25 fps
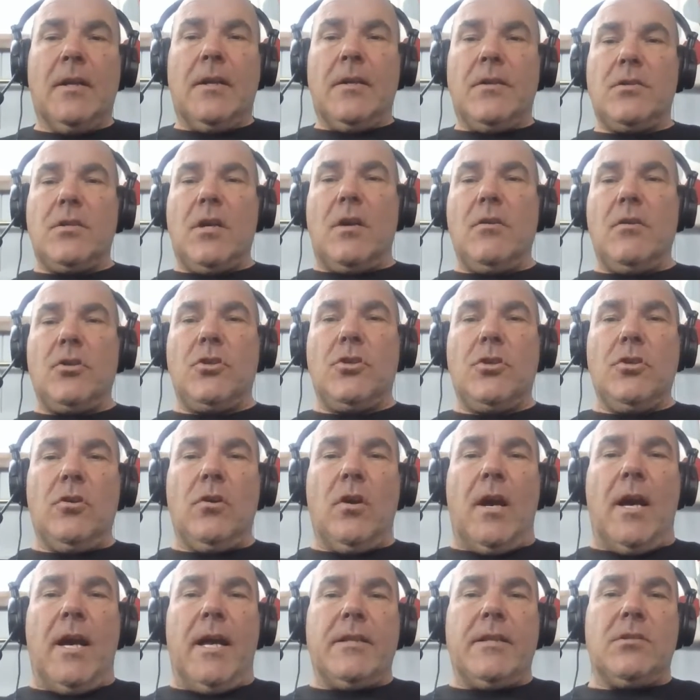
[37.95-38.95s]
So the
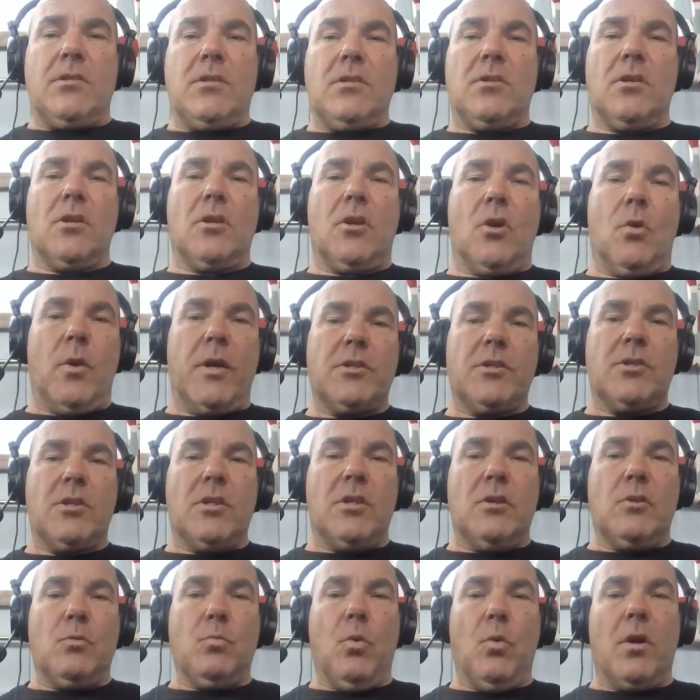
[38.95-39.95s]
short answer to the
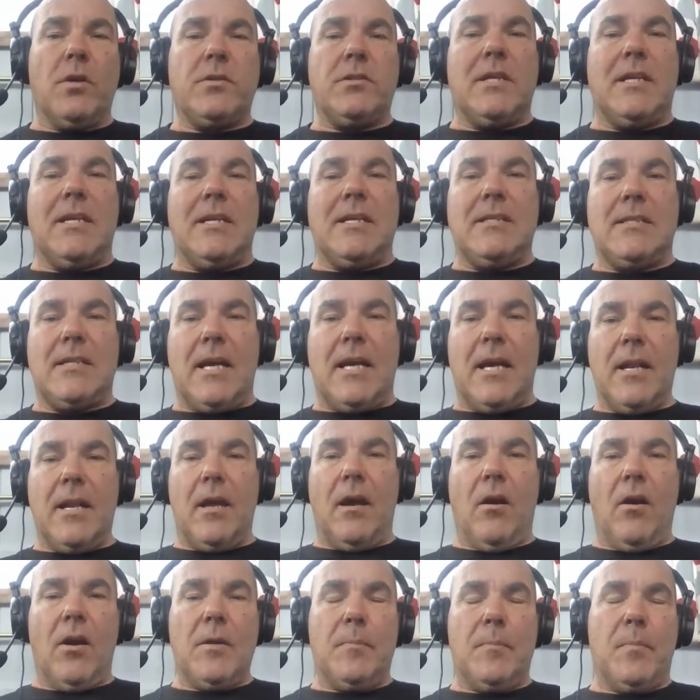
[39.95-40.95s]
question is, what is an
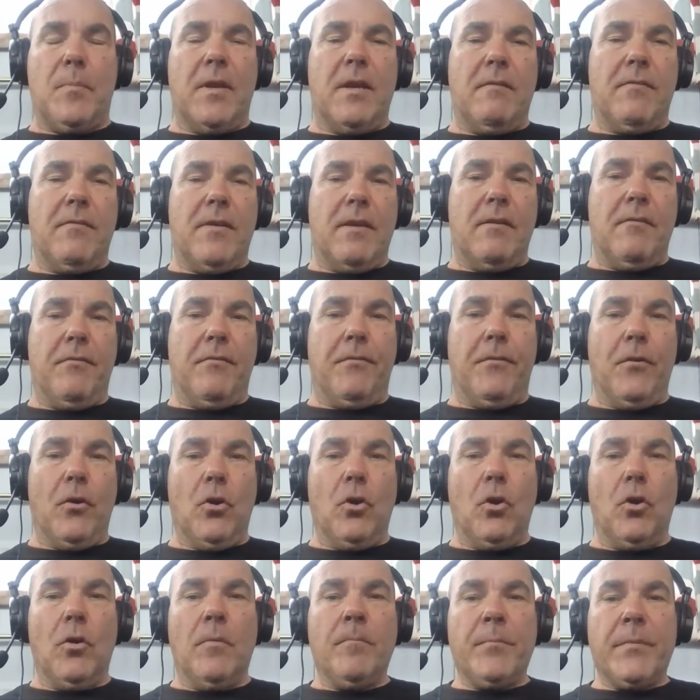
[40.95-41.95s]

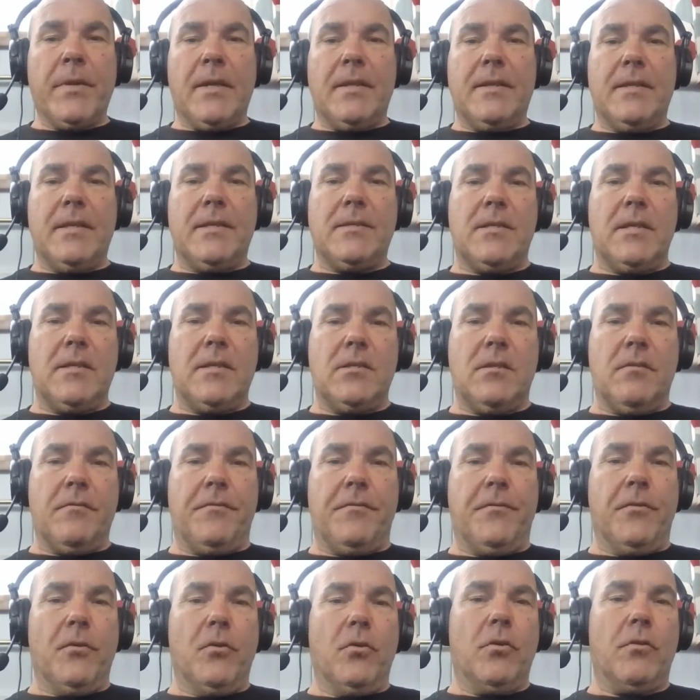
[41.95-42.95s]
IPv4? This is the
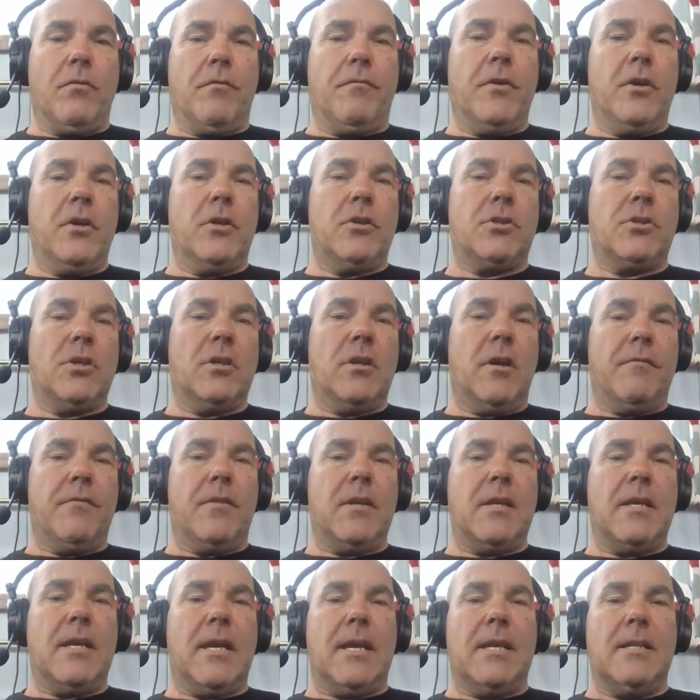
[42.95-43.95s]
fourth version of
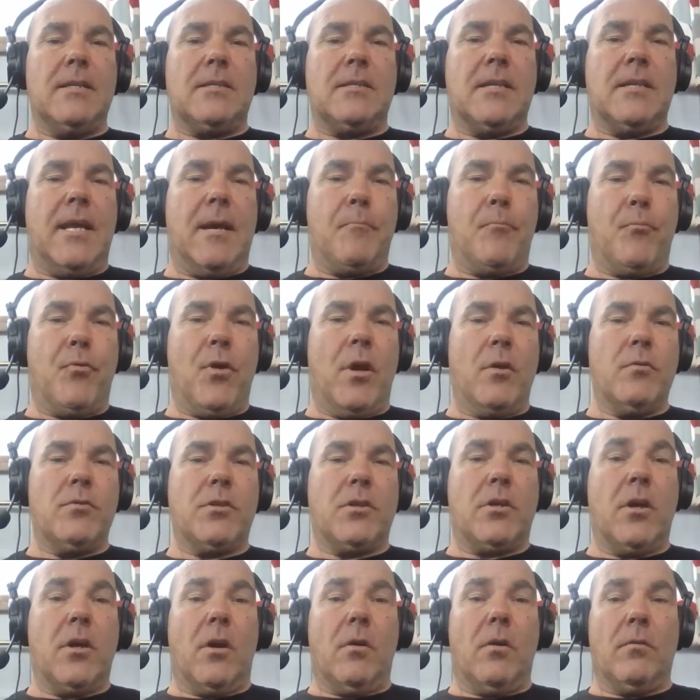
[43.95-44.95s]
the Internet
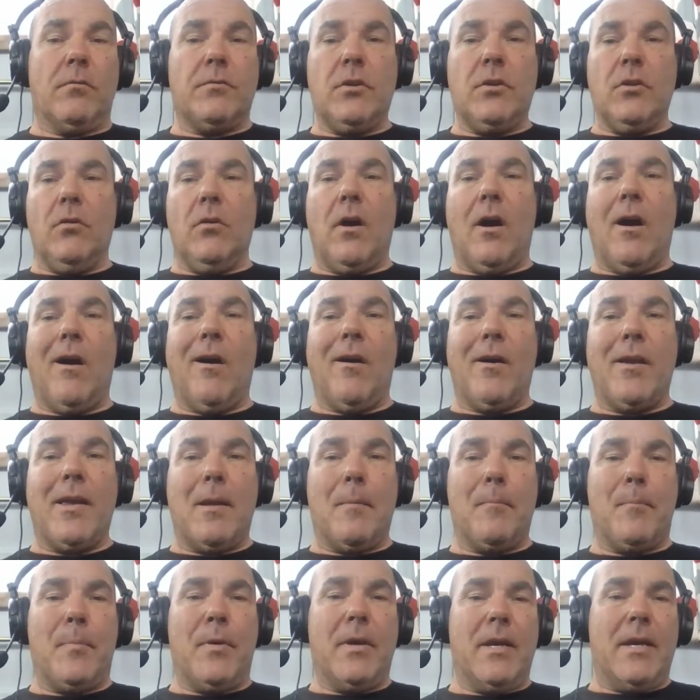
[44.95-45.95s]
Protocol, your
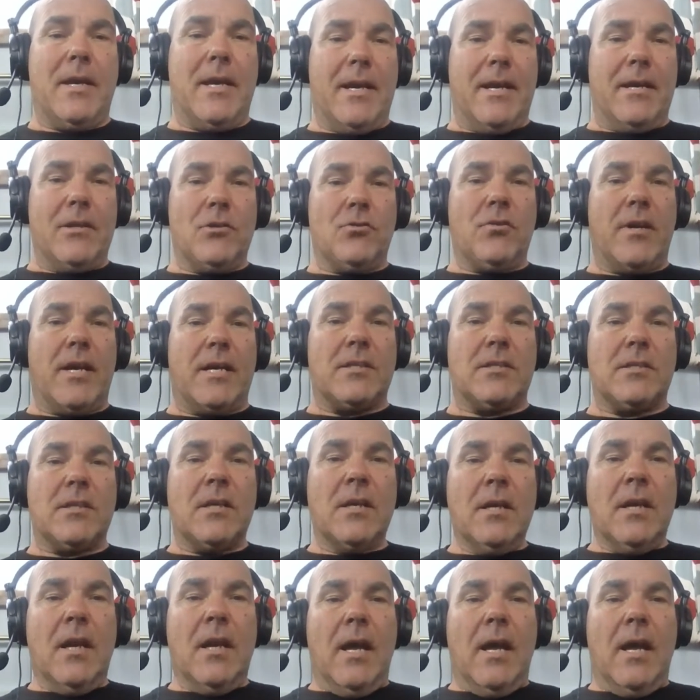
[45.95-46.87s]
IP address.